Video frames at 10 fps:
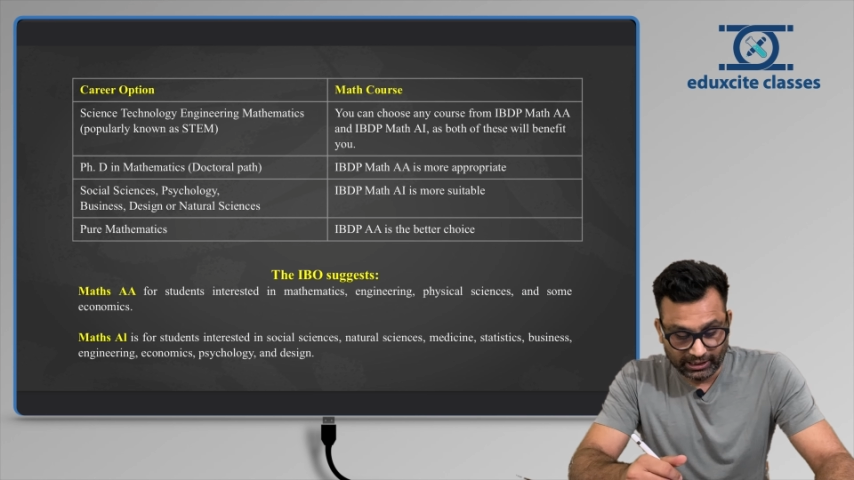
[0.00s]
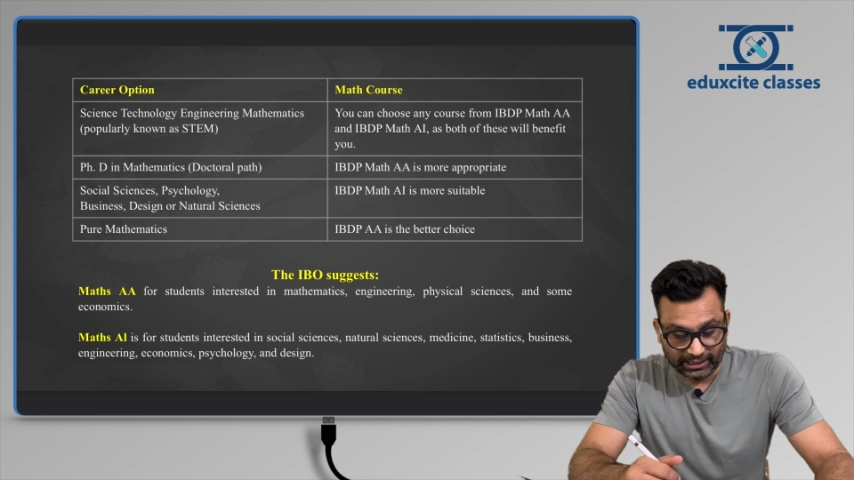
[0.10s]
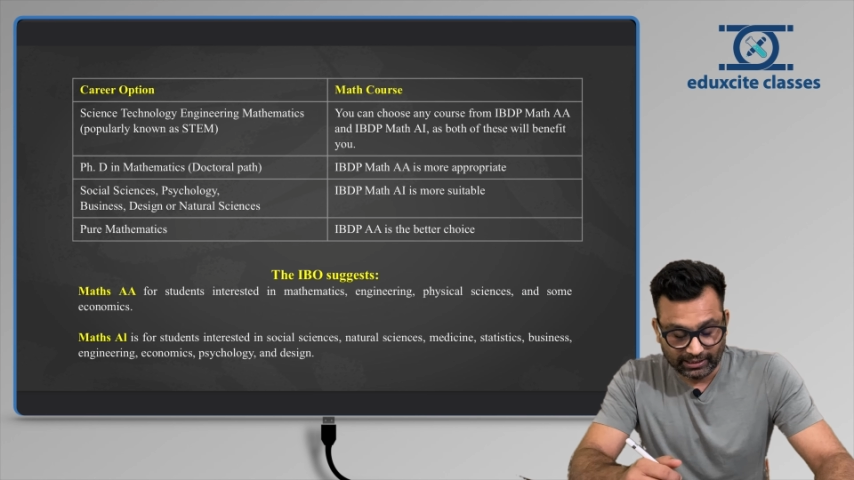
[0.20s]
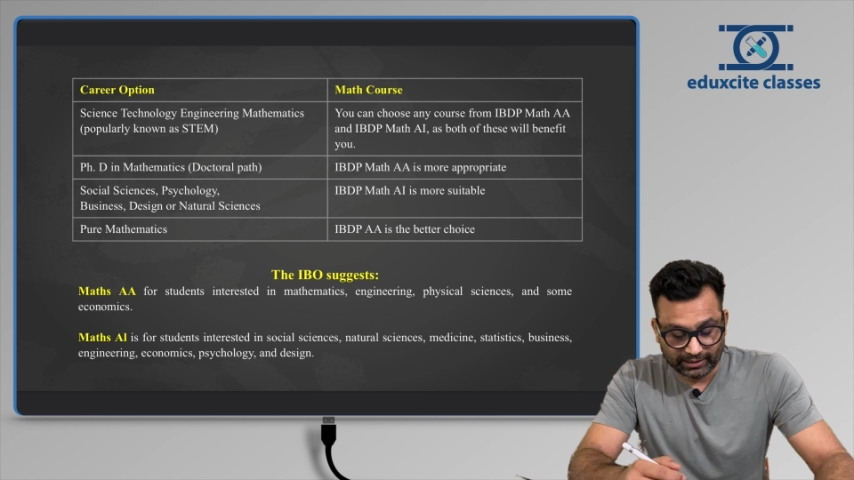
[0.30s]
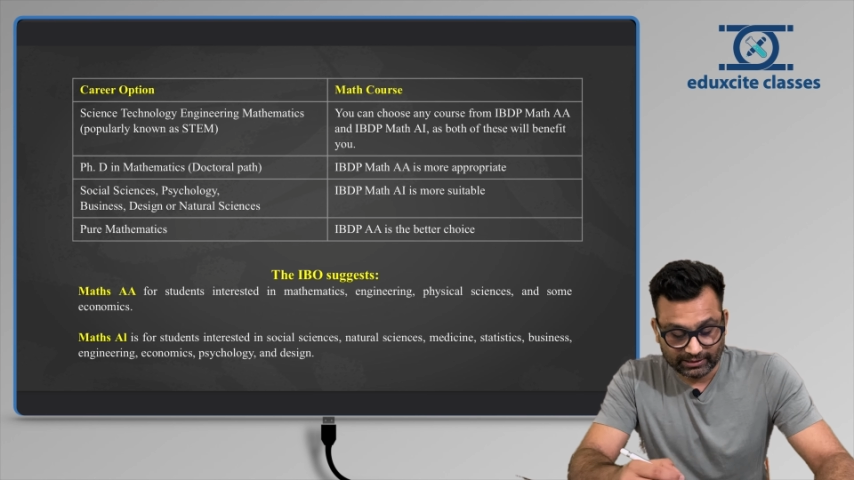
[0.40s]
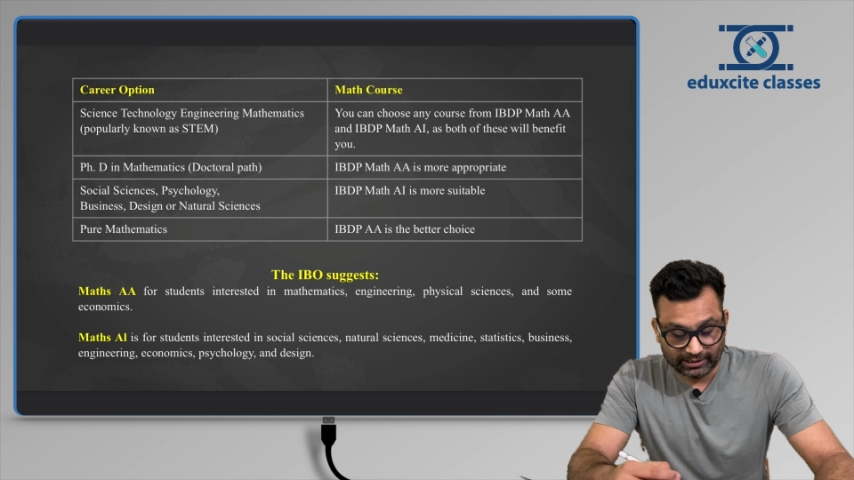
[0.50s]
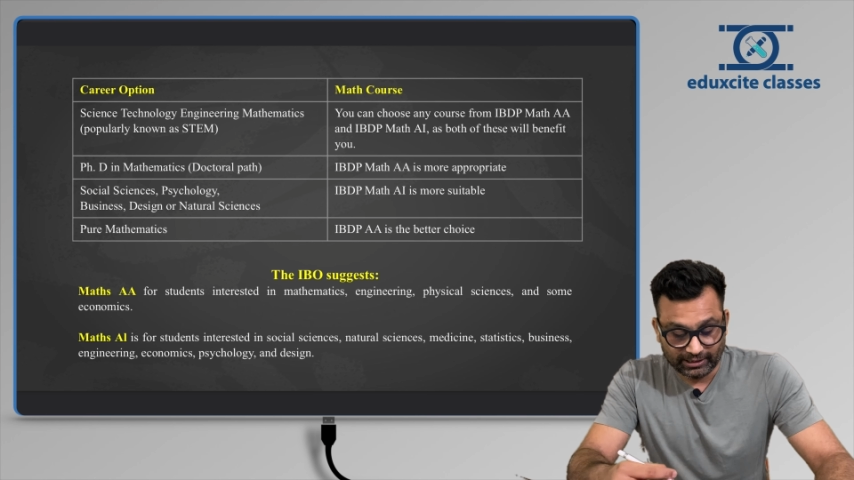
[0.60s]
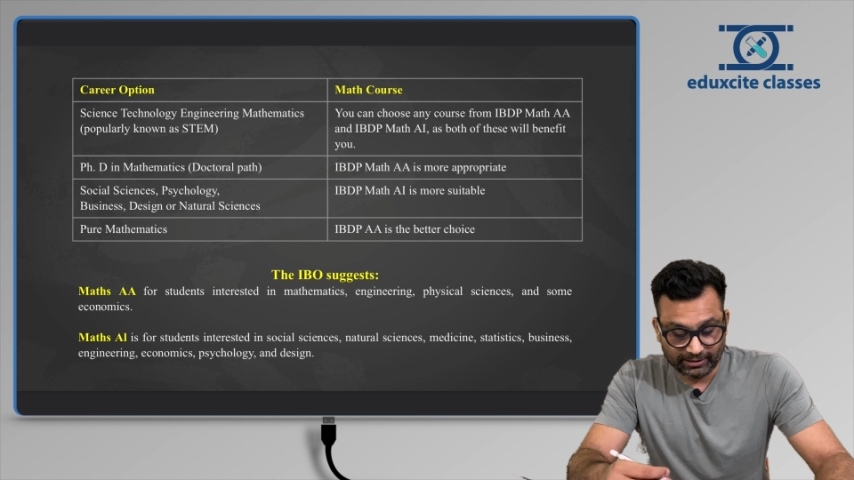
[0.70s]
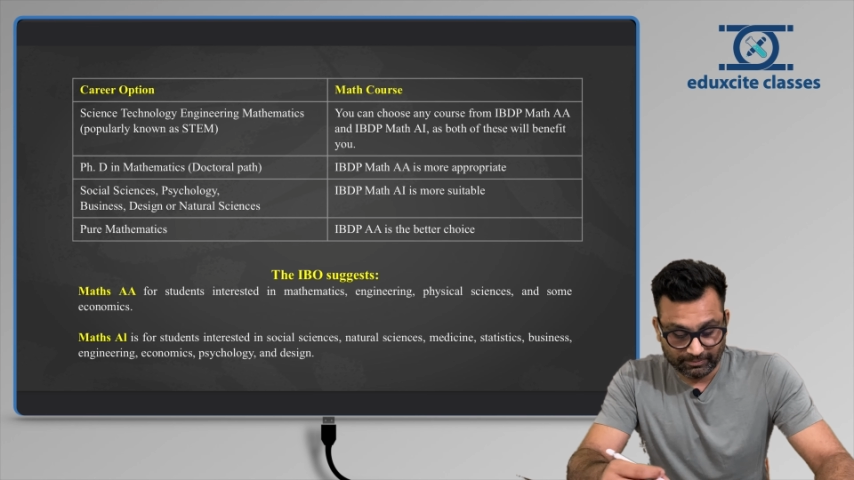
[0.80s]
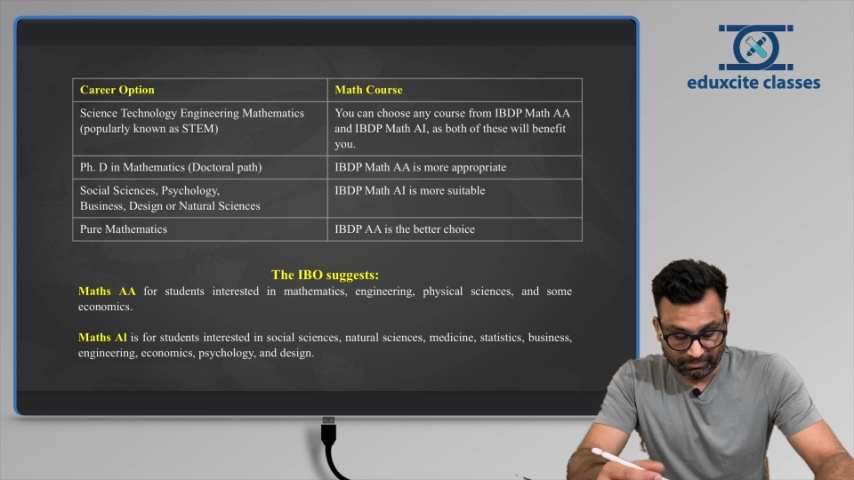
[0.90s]
interested
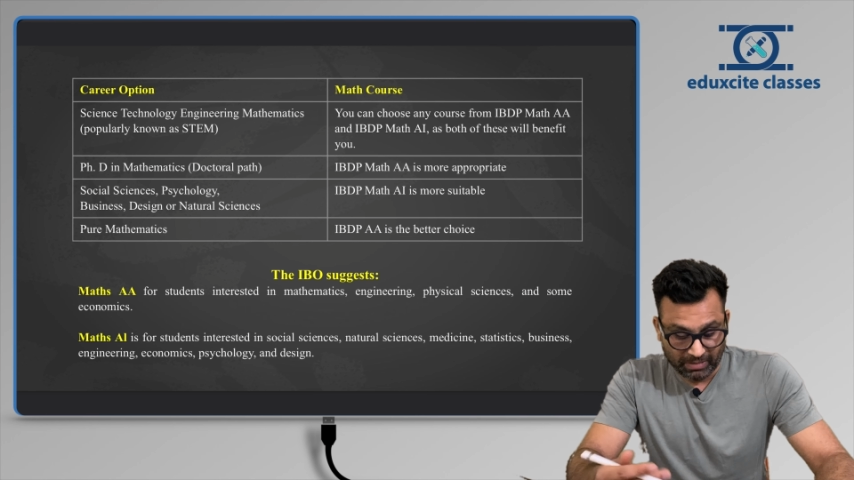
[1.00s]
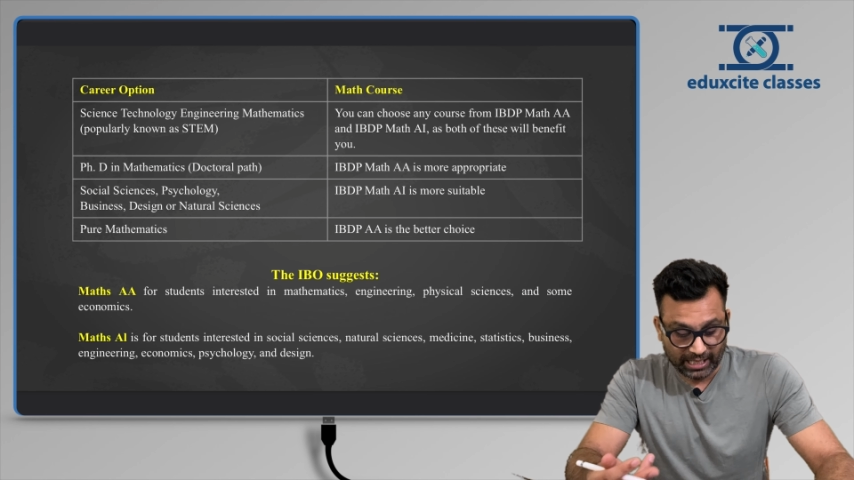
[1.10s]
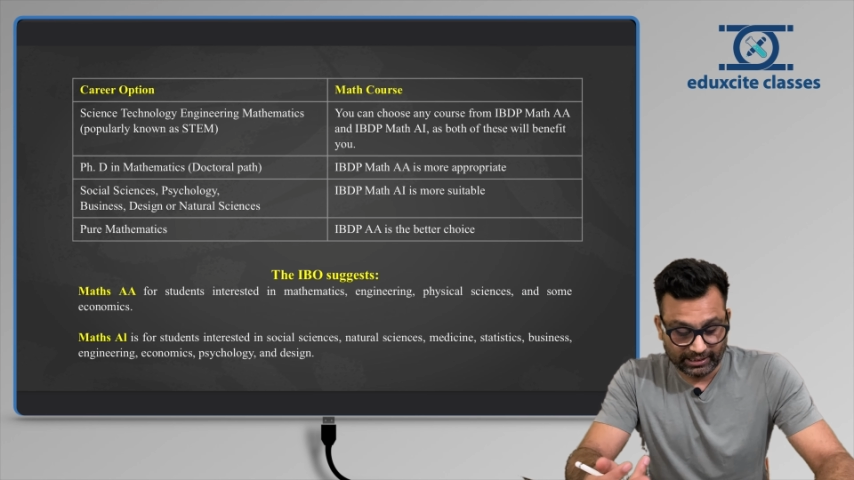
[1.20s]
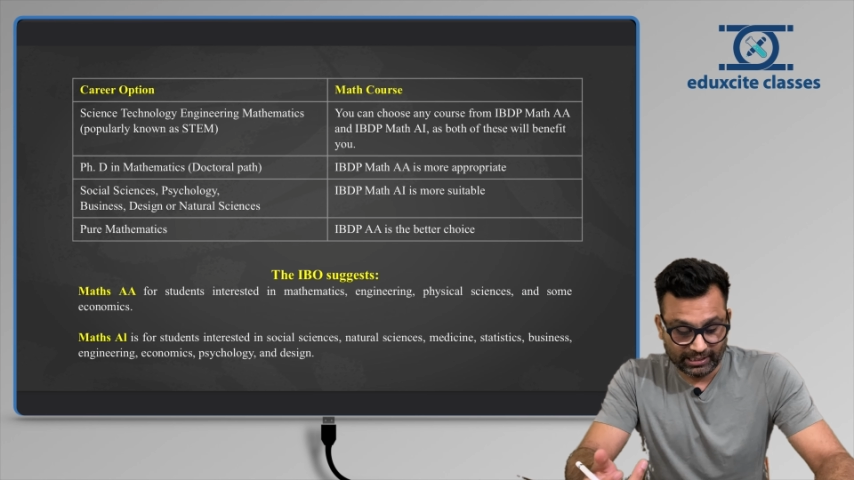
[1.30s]
in math,